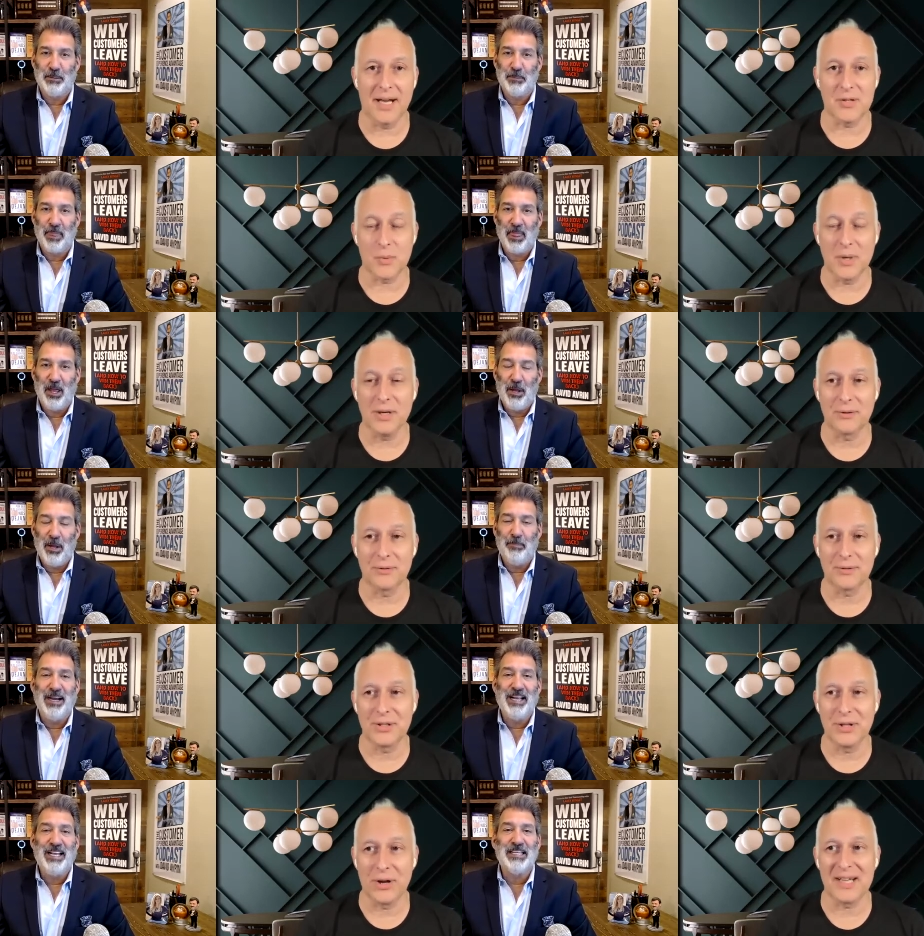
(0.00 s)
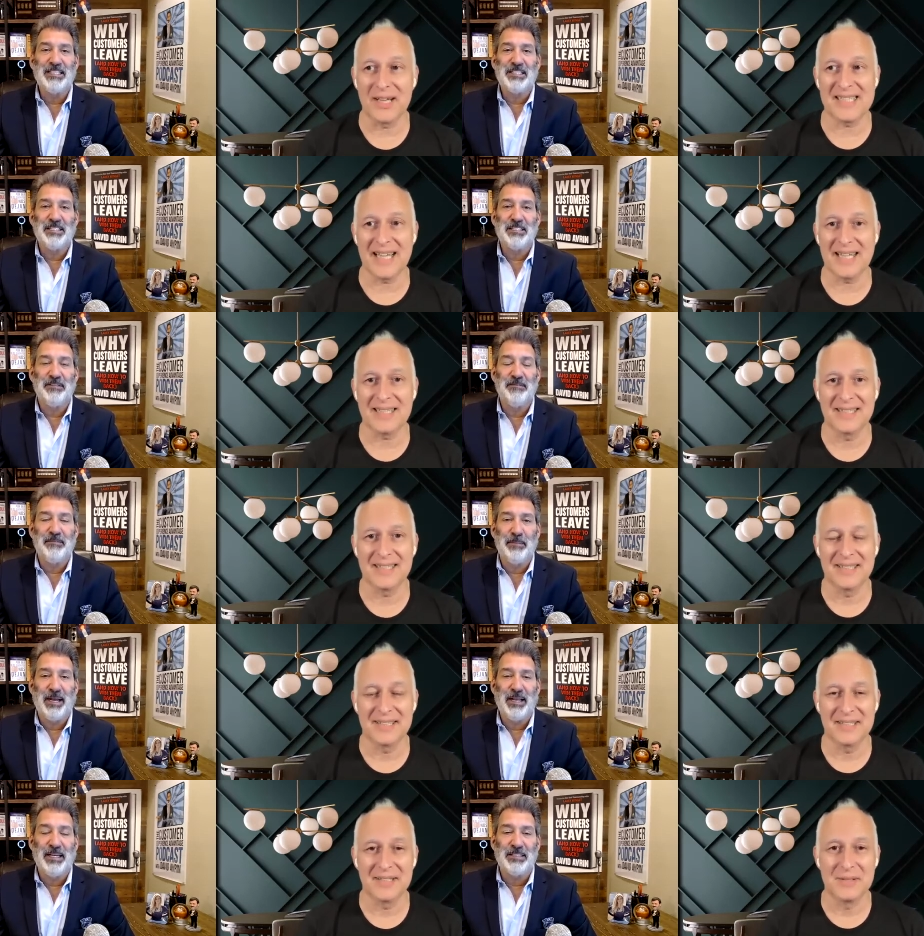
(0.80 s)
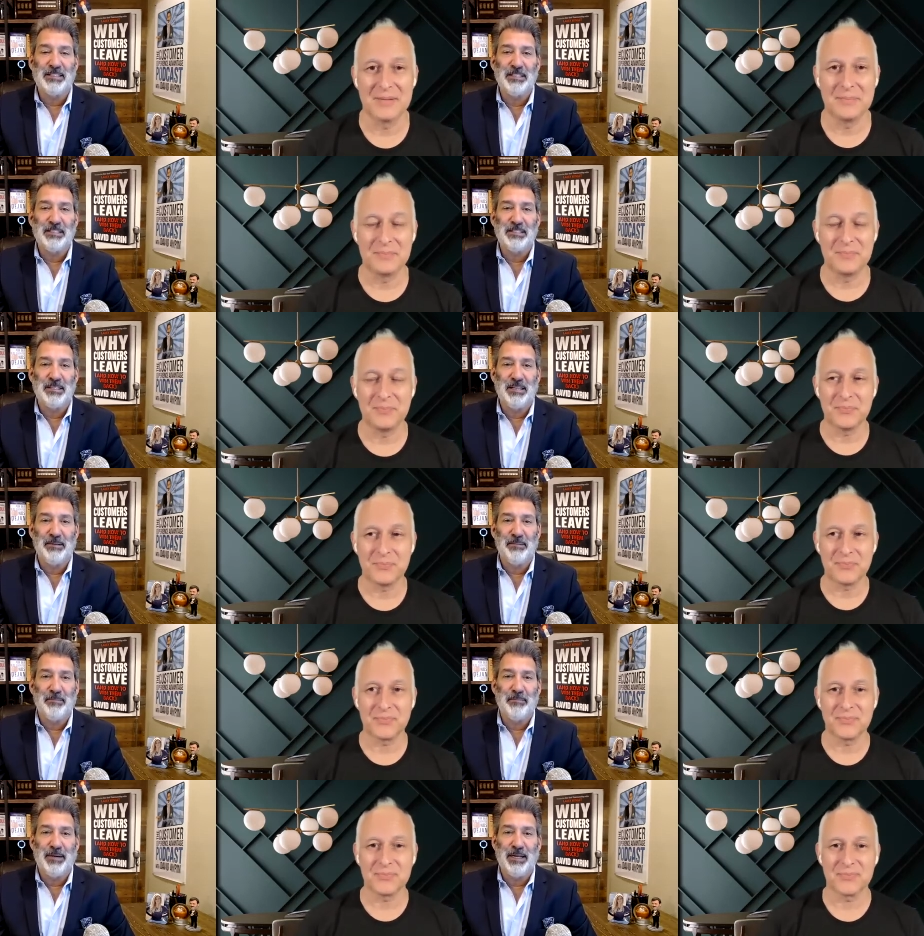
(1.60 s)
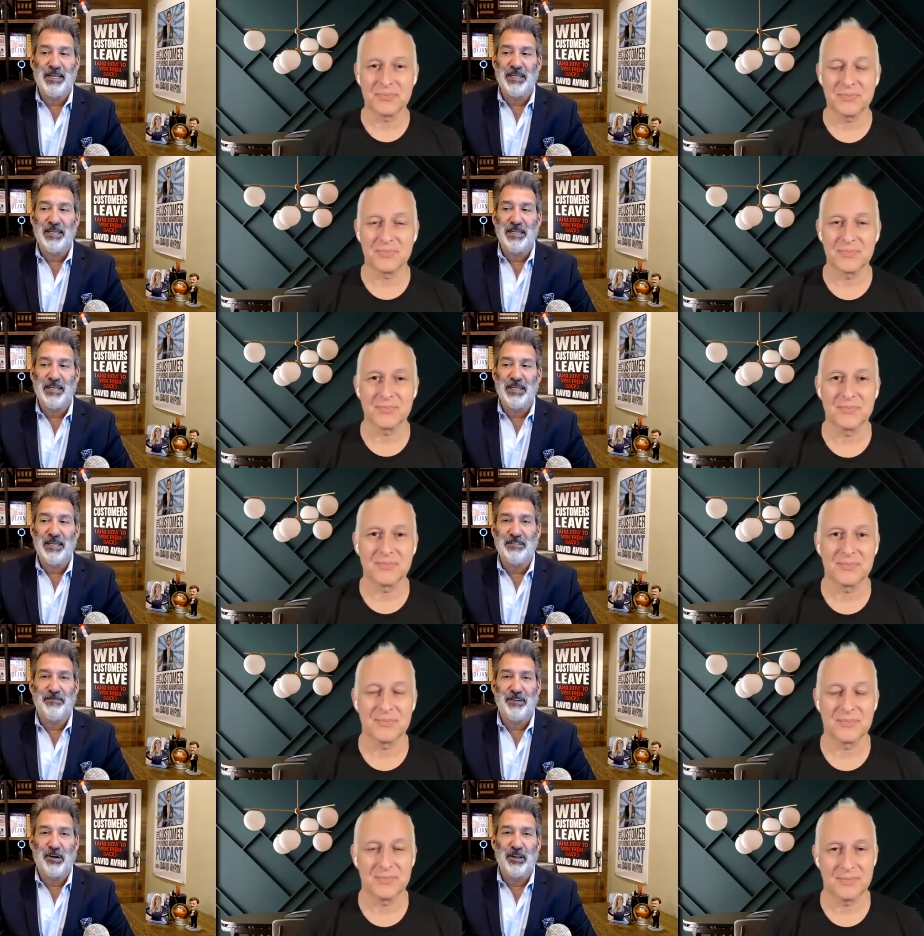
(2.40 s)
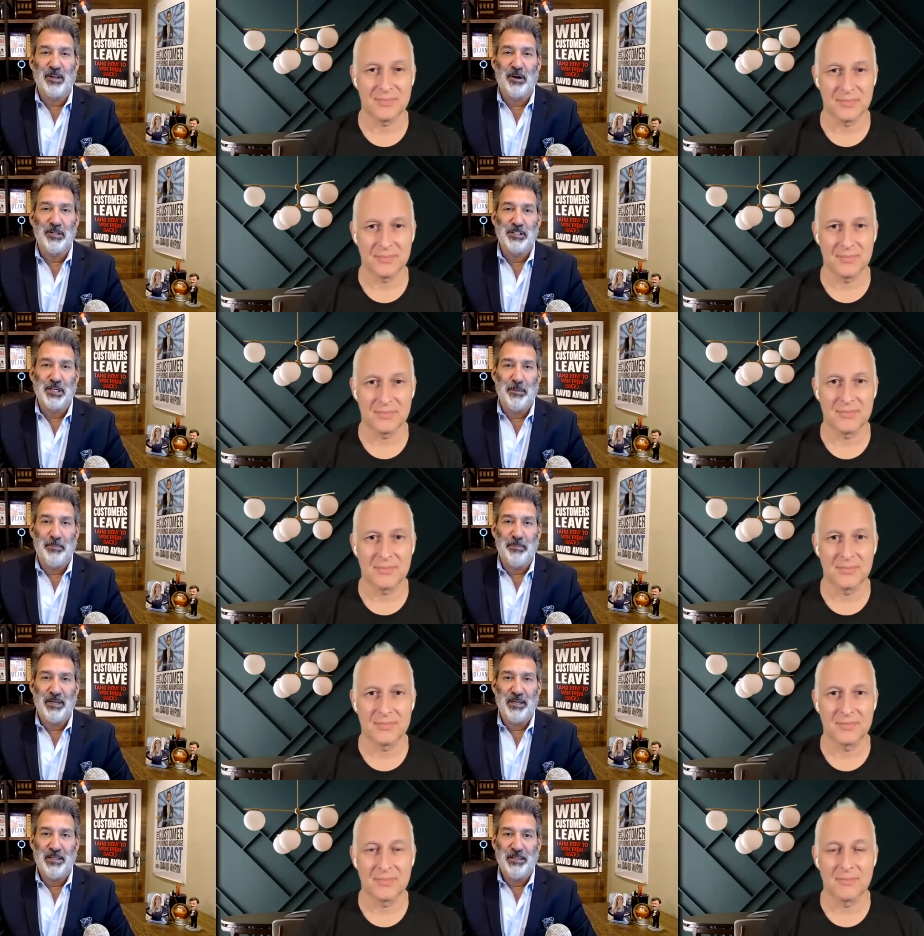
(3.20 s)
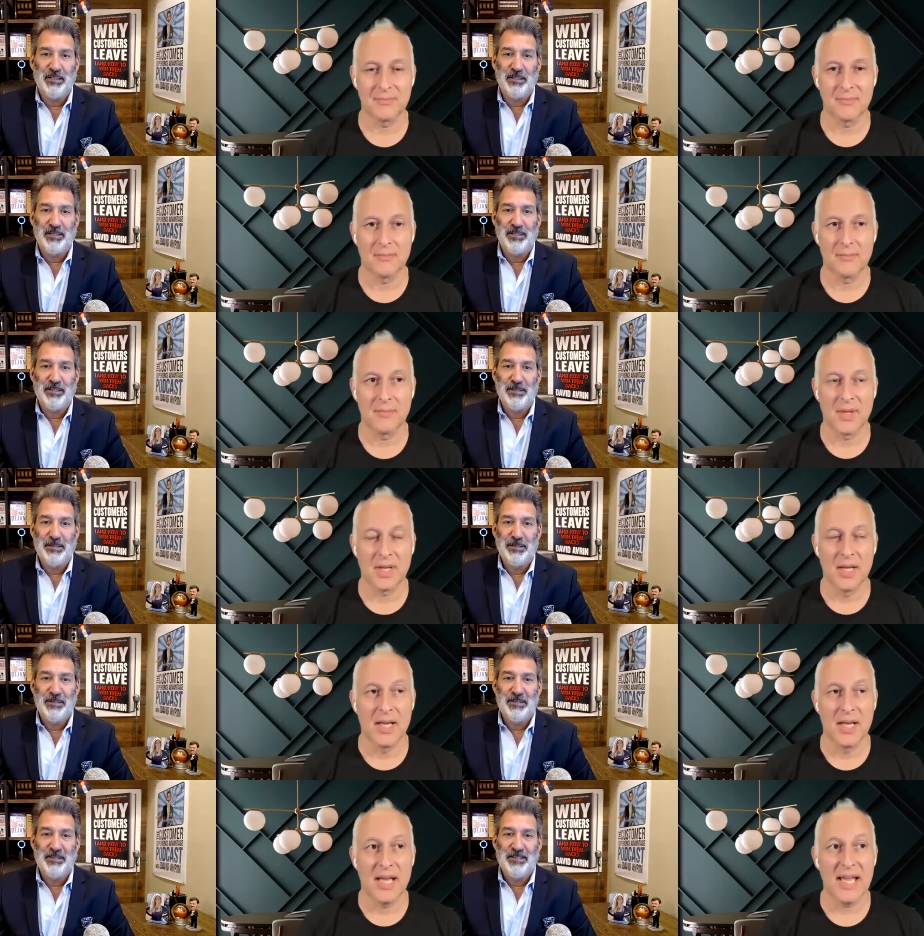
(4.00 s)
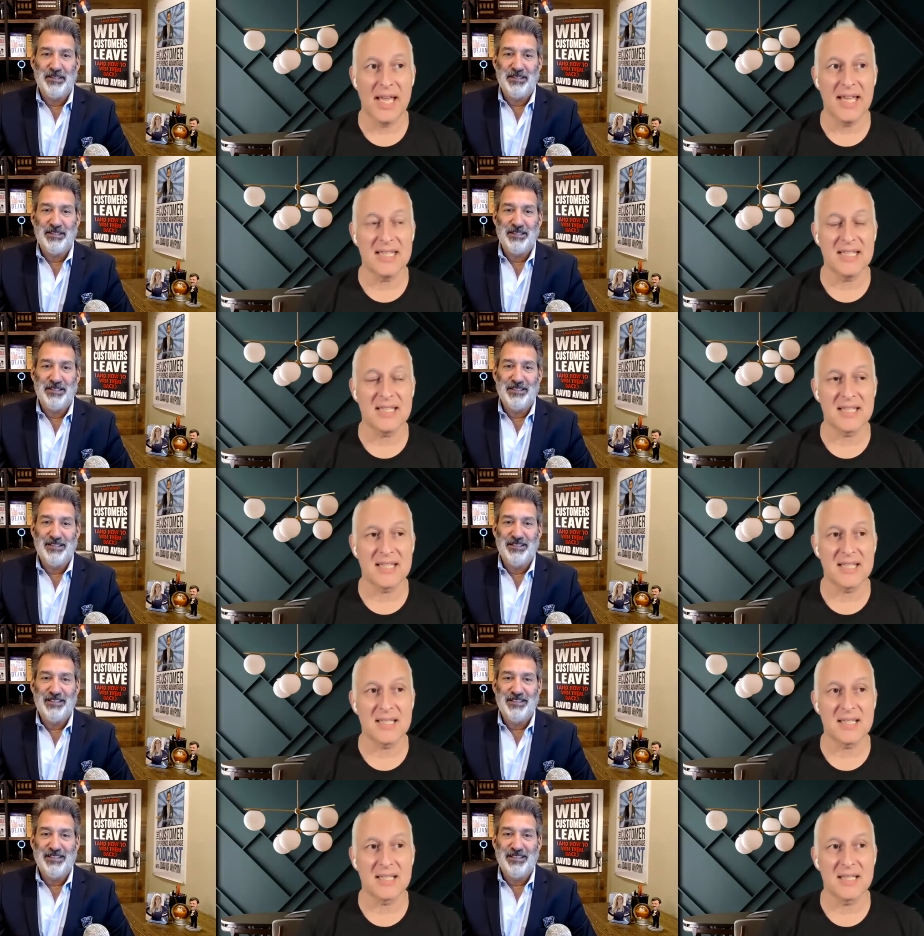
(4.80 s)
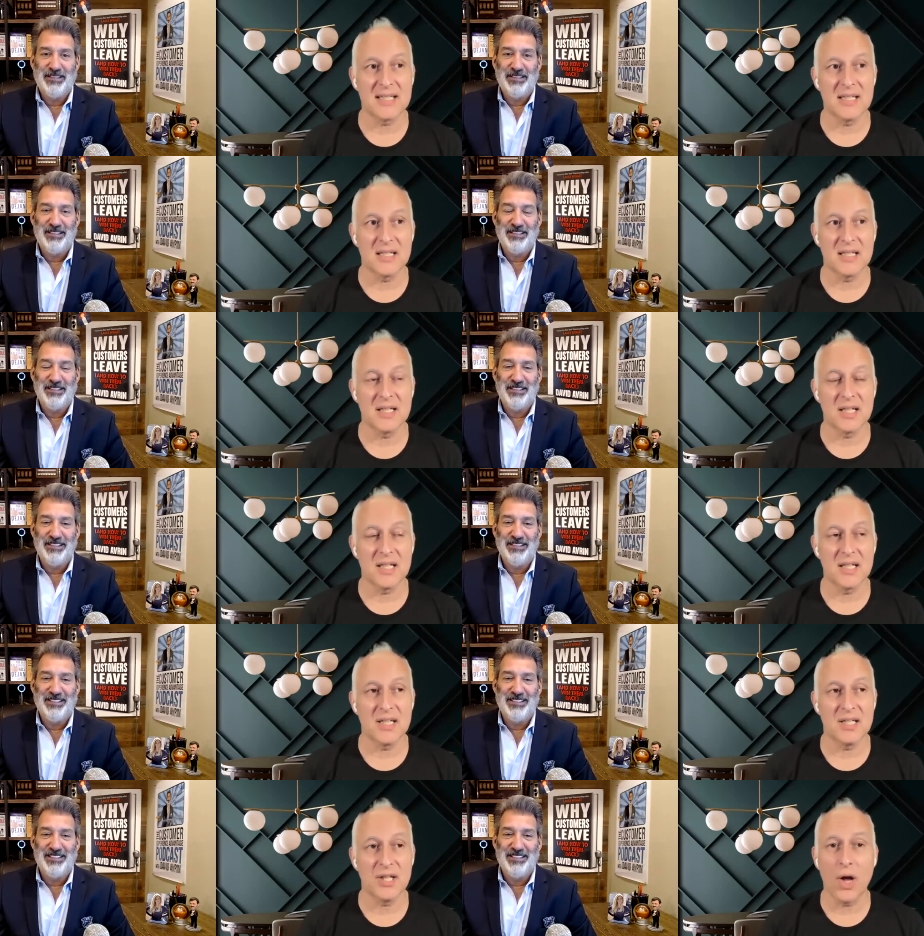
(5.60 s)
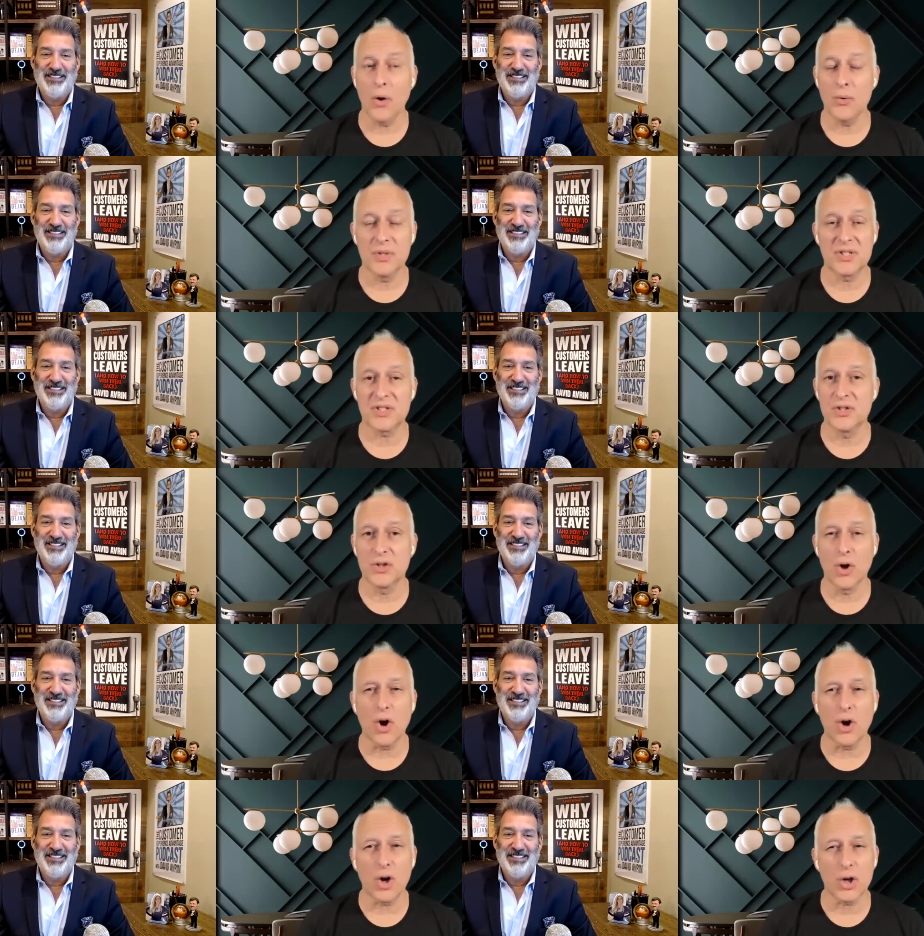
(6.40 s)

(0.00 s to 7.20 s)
Speaker 1: As well. My guess you know, is my
Speaker 2: guess is my guess is it's a very large company.
Speaker 1: It's no, it's not